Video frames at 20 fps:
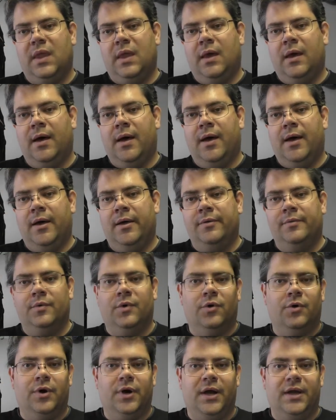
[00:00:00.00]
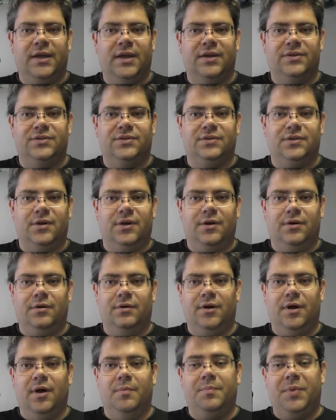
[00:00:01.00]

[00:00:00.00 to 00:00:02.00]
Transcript: uh, or I guess their uh,